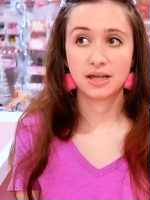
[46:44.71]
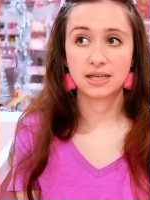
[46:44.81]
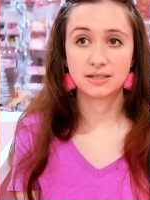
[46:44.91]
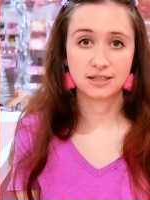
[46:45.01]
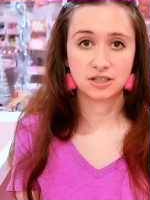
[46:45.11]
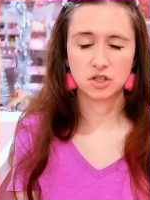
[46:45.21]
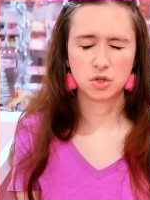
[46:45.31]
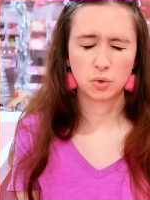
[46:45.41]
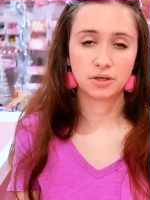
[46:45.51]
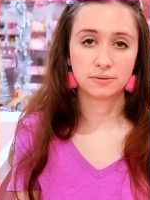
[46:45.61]
in such a
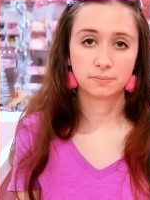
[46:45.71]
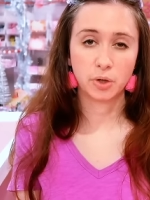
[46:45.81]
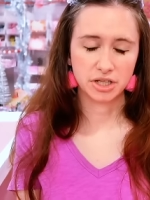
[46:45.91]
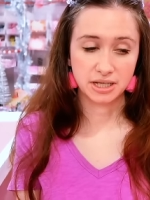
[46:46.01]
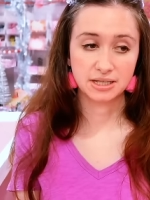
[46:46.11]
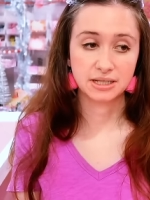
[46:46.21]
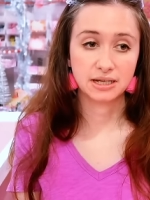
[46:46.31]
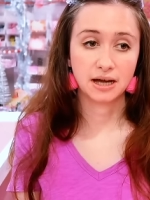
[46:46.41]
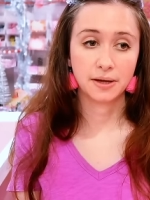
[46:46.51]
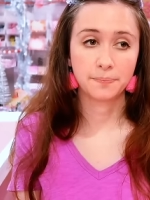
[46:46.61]
short processing
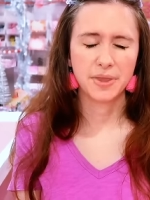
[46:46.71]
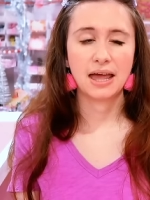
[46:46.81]
time.